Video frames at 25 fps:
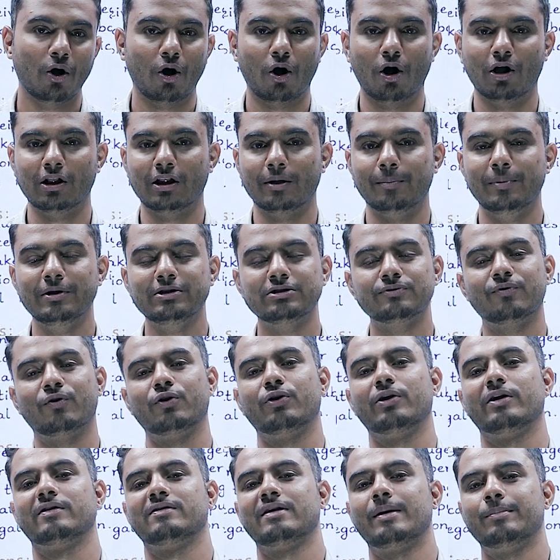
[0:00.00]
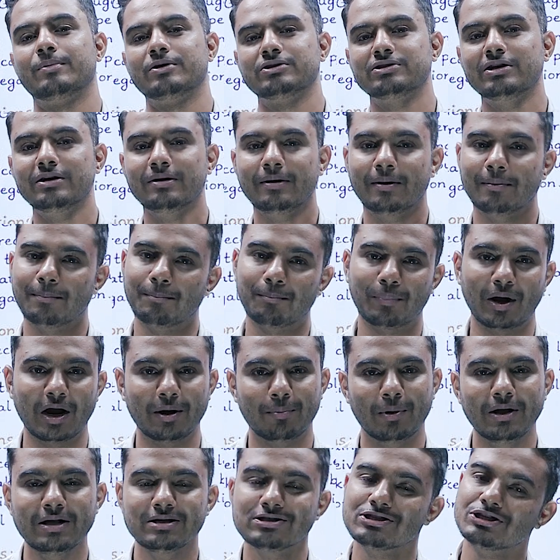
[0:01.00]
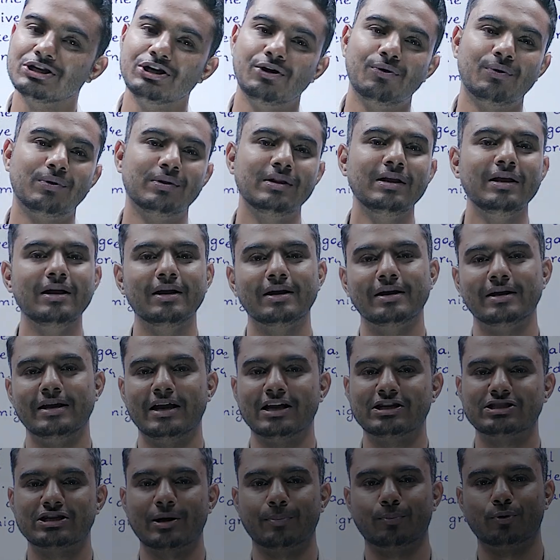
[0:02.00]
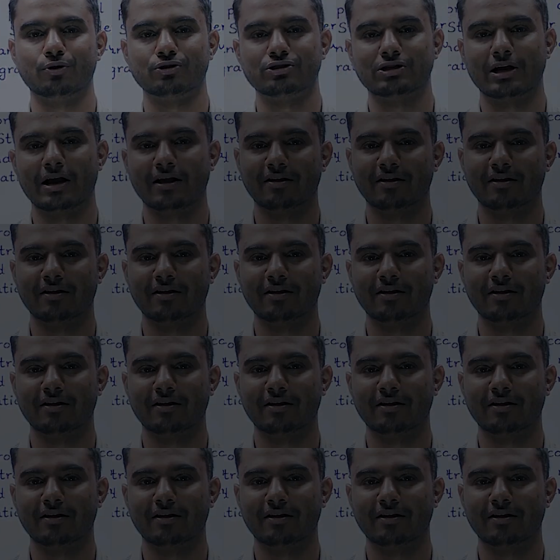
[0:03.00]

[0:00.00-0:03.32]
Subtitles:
All the best for your examination. Bye bye. See you in the next approach